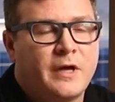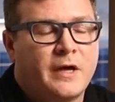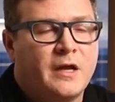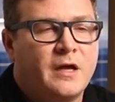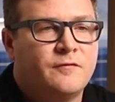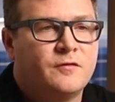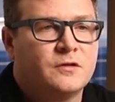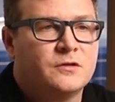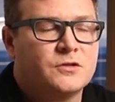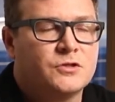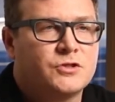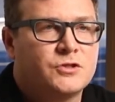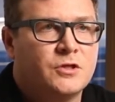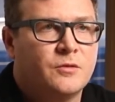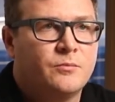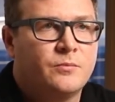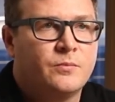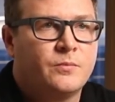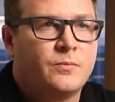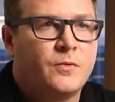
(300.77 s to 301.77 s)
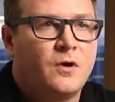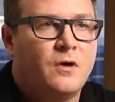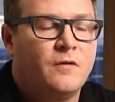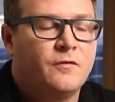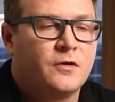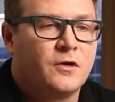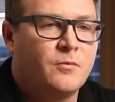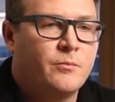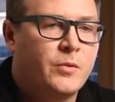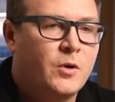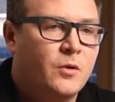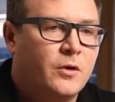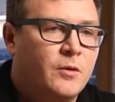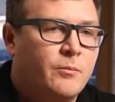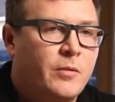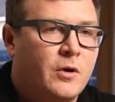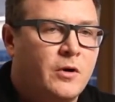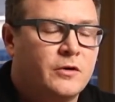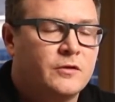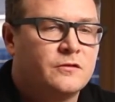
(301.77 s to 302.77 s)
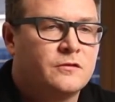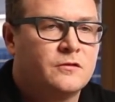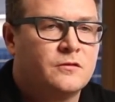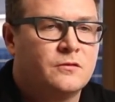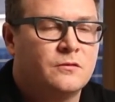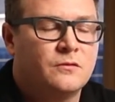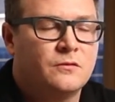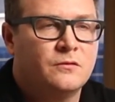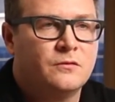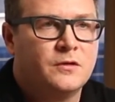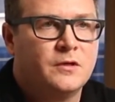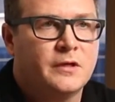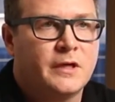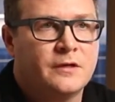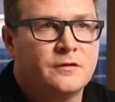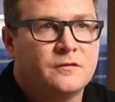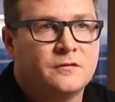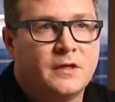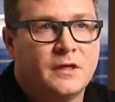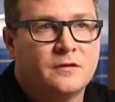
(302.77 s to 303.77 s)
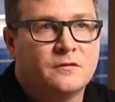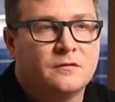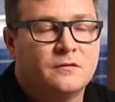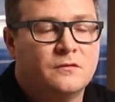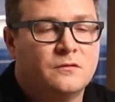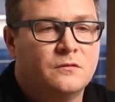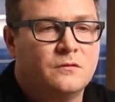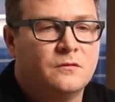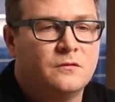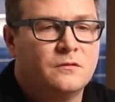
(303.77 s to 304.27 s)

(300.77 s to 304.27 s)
not having to ship all the component parts to the United States and do